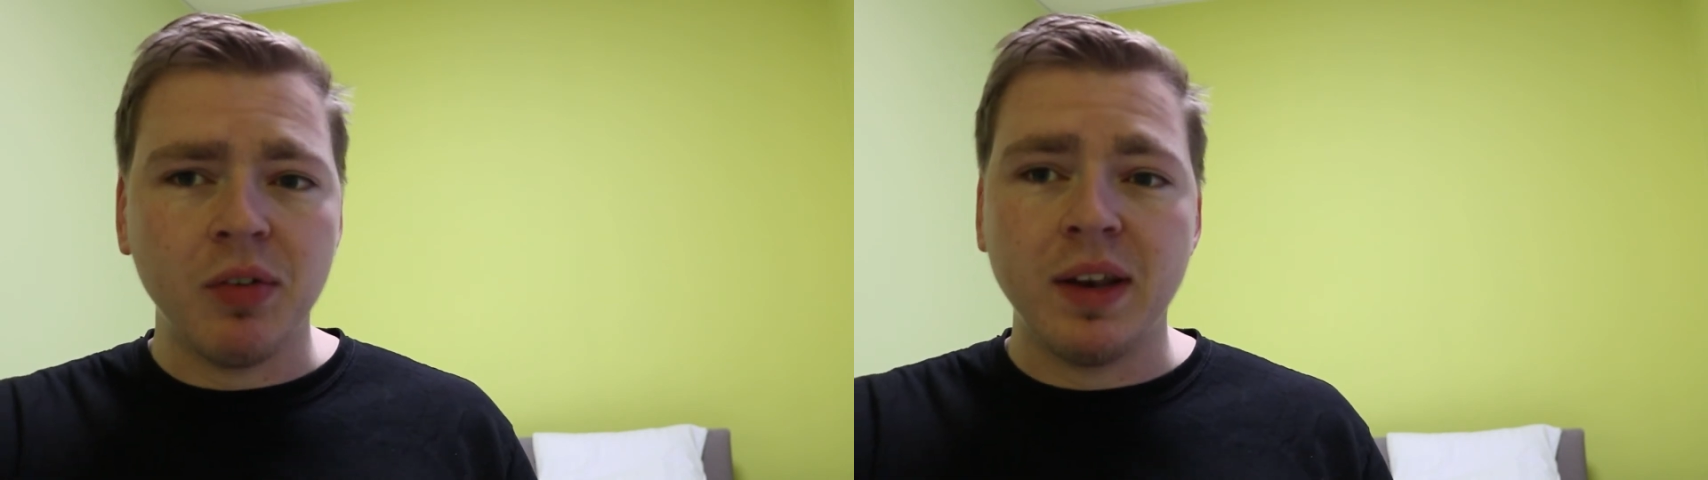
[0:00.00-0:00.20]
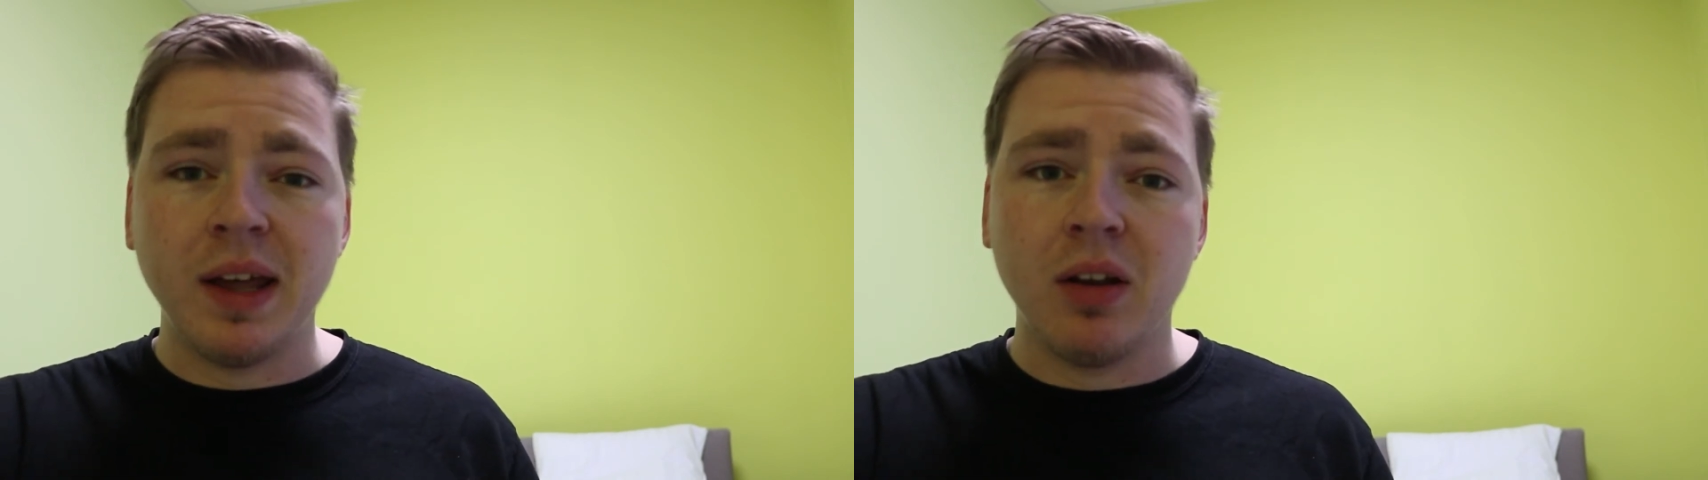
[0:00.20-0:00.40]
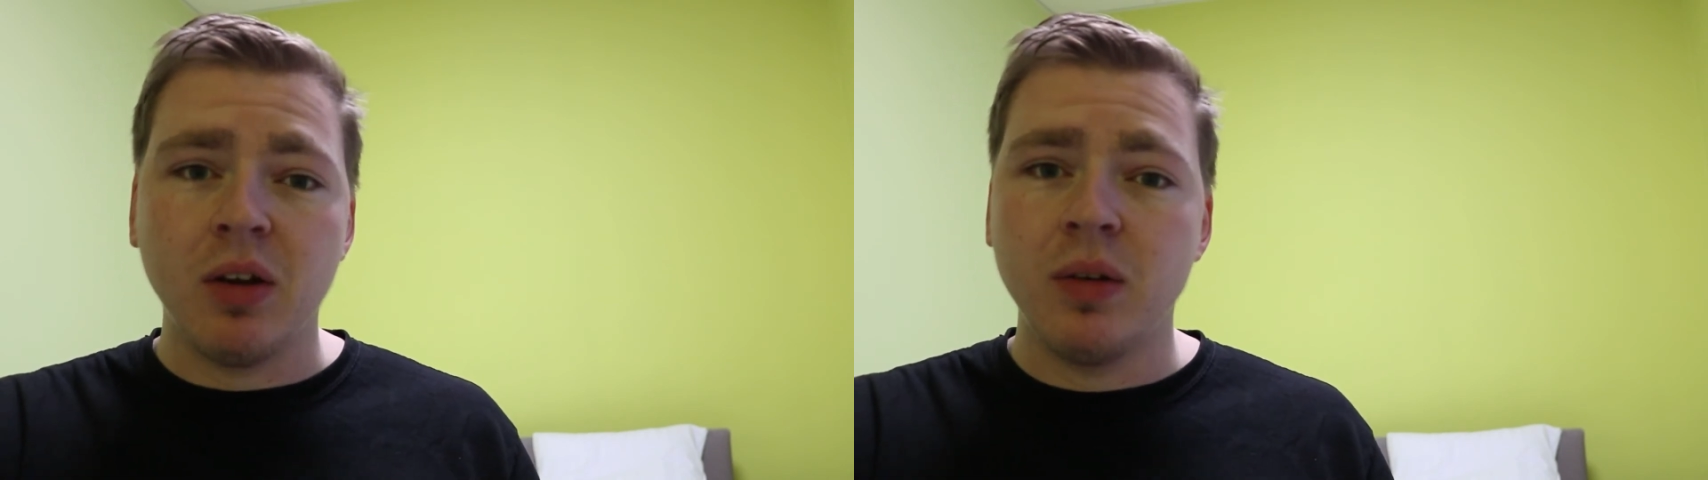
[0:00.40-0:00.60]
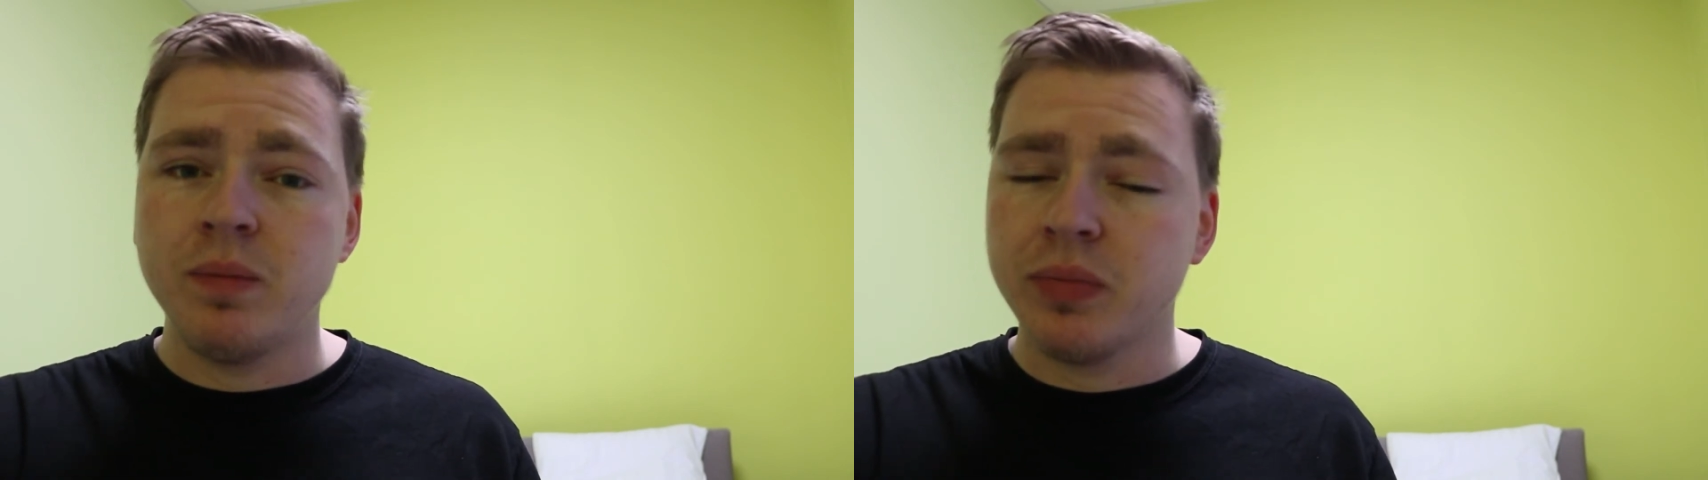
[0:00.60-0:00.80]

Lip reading: than that though,